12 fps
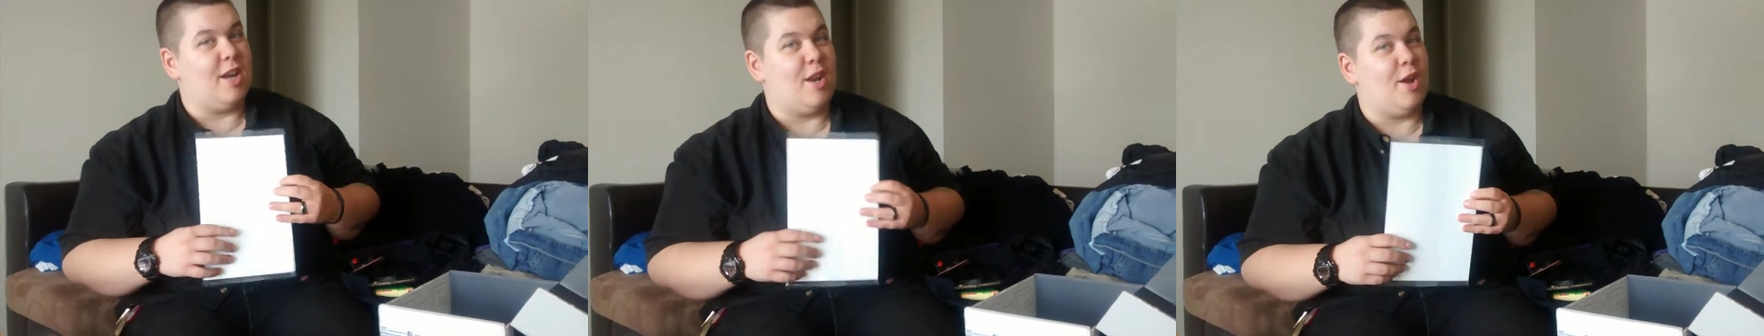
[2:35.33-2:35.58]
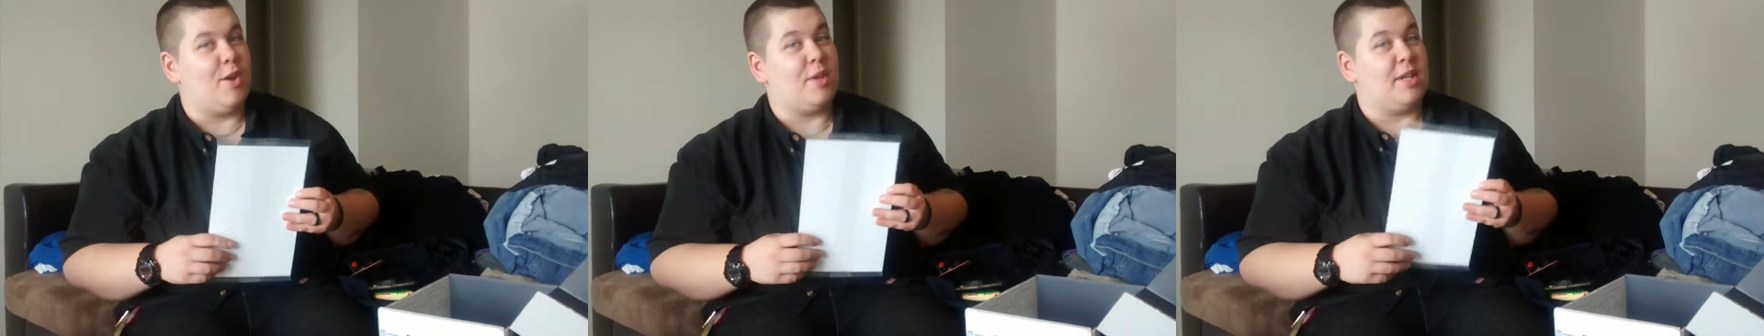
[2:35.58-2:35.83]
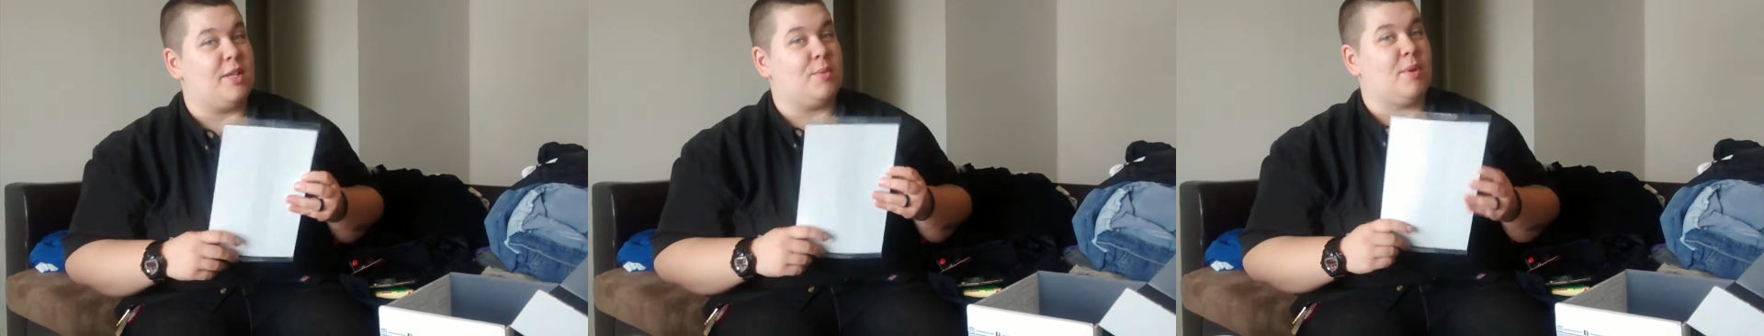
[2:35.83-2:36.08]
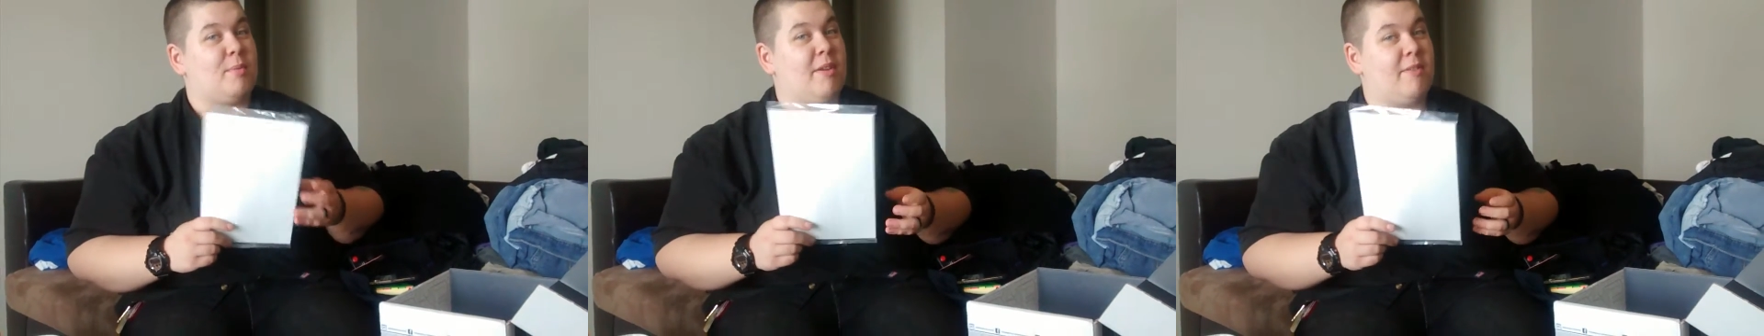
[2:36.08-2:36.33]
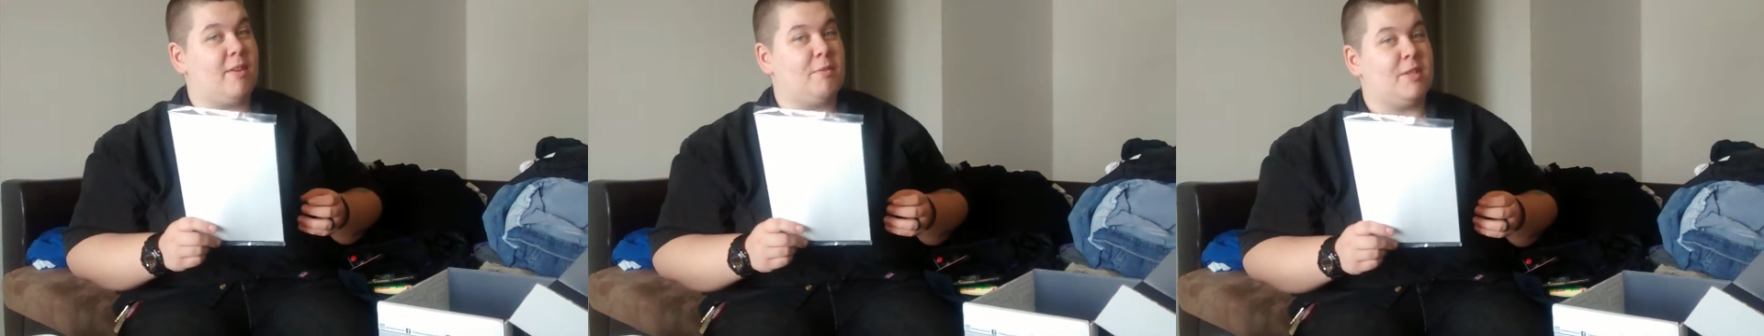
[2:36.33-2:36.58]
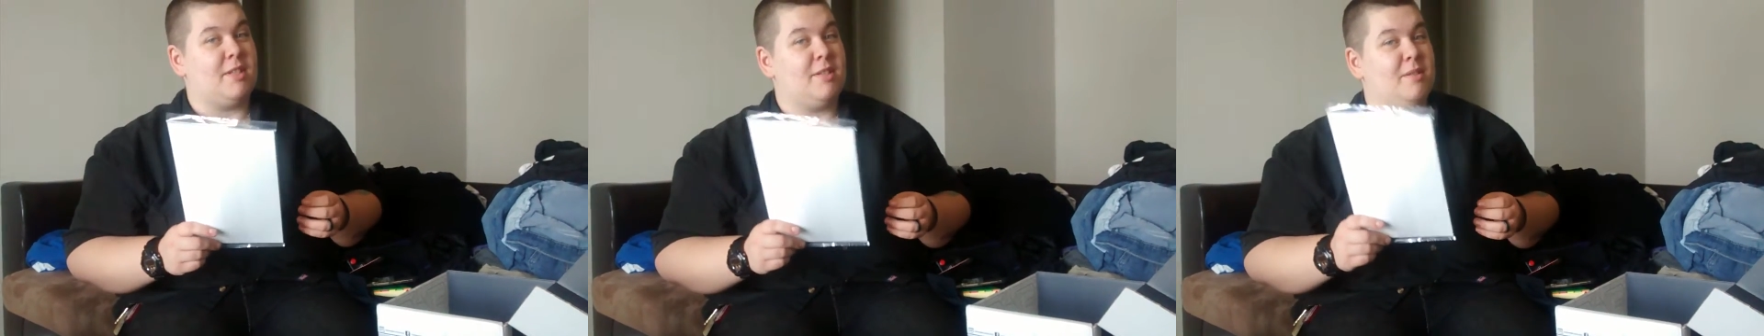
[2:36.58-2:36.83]
No, that is one of my
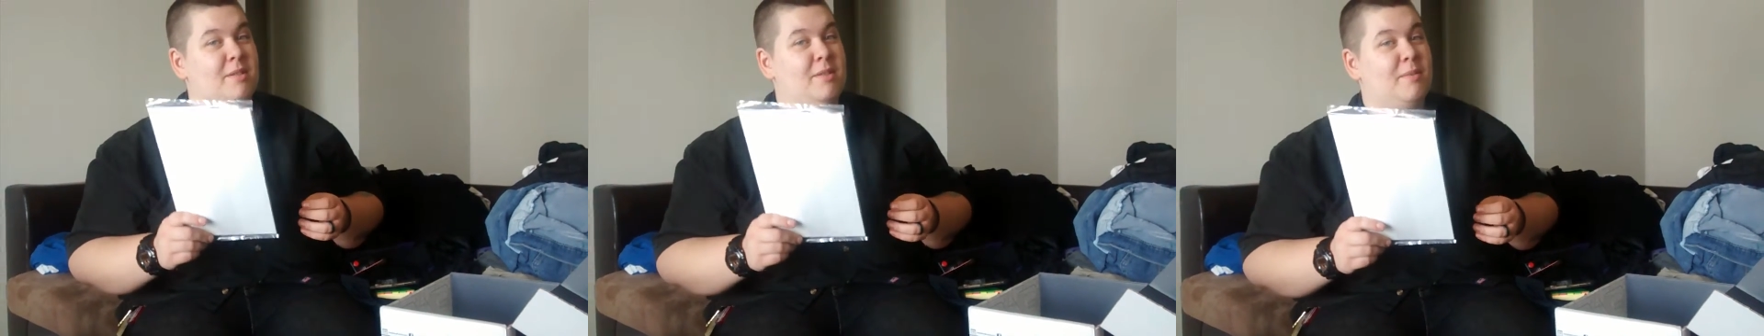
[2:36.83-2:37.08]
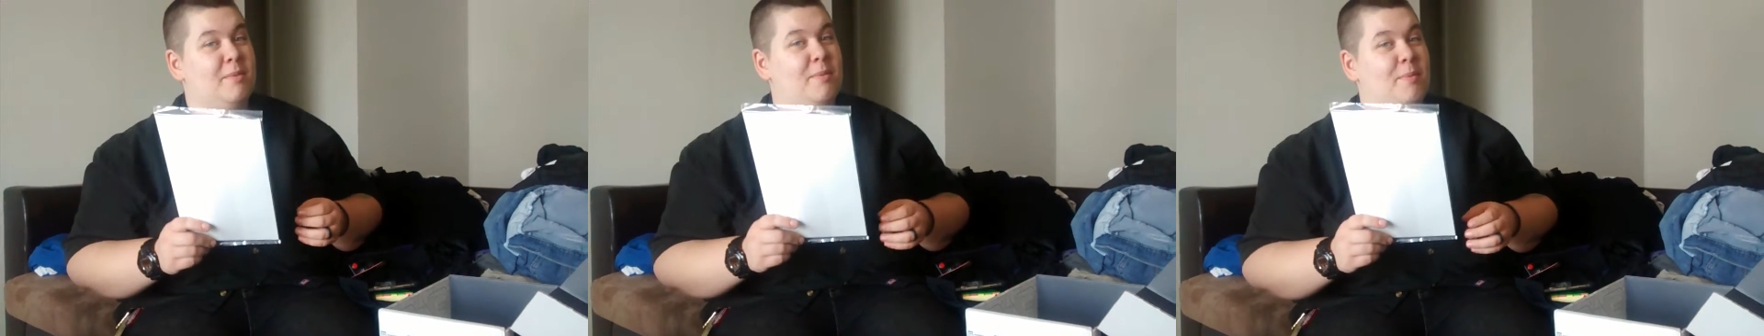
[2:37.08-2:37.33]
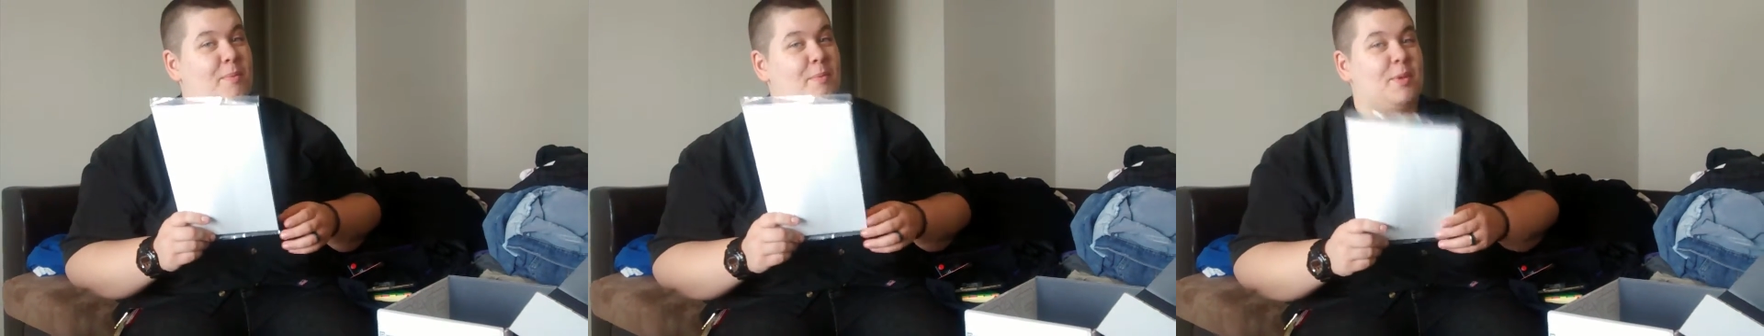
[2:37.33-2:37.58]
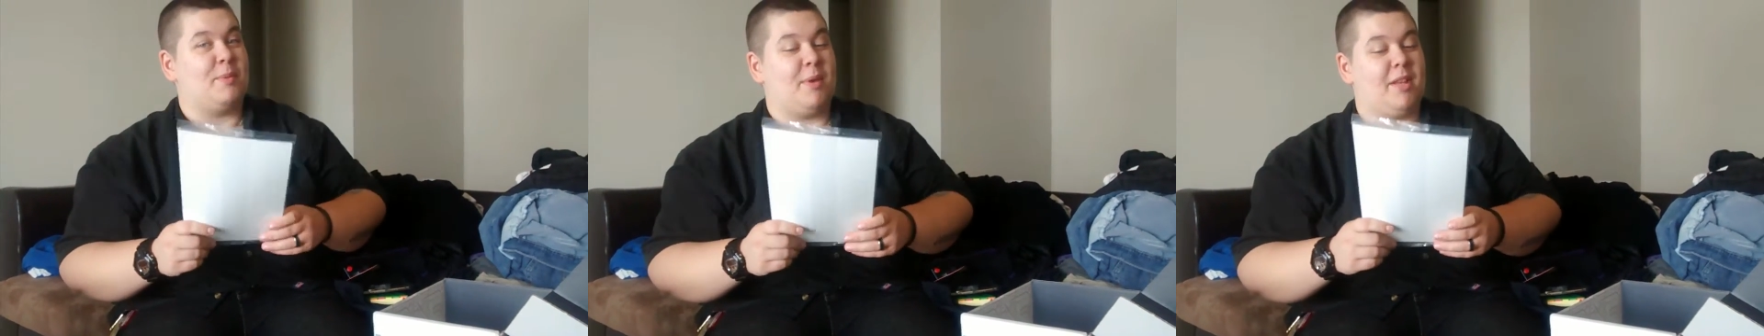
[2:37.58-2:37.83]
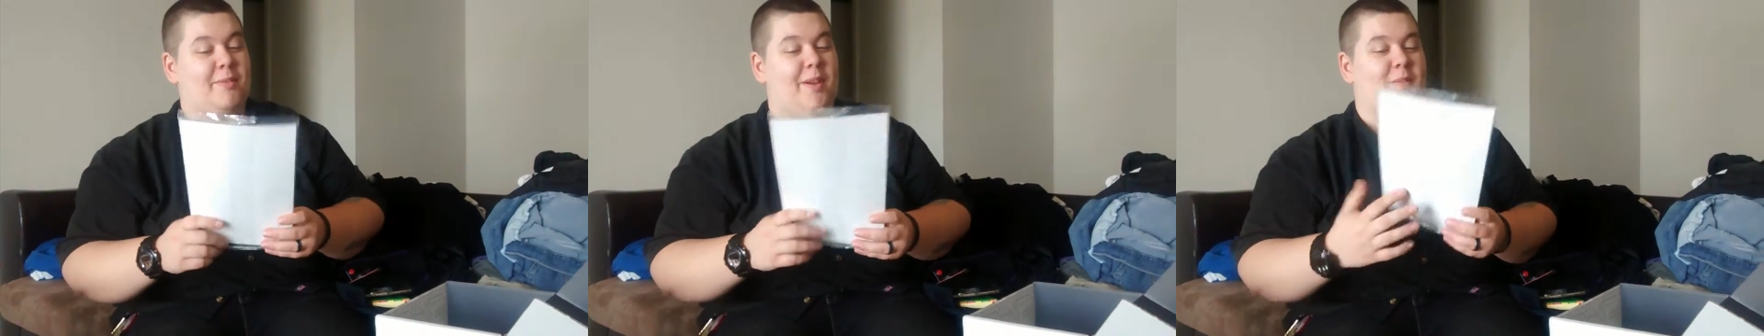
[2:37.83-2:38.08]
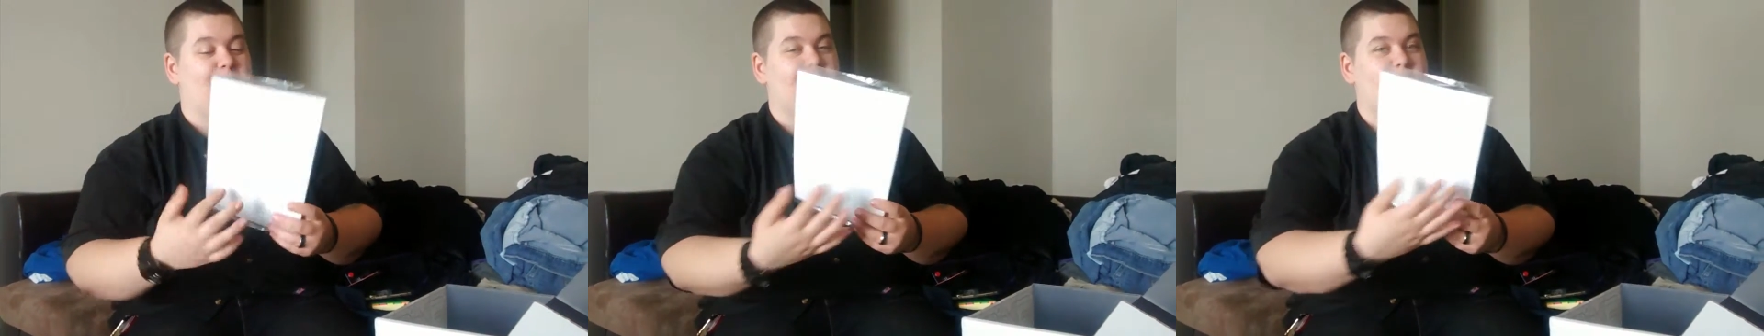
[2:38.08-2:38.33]
favorites. What's my other
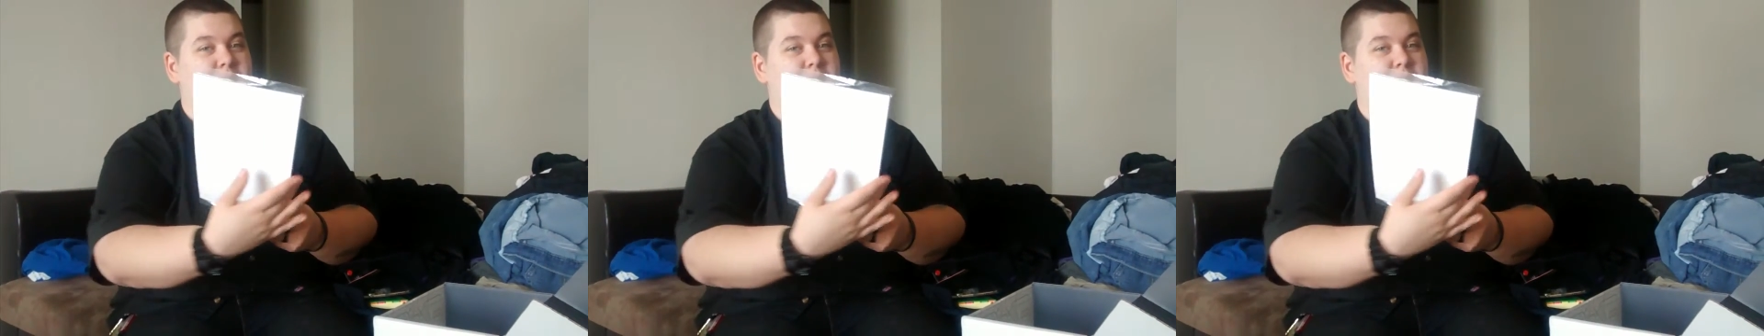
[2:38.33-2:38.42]
favorite?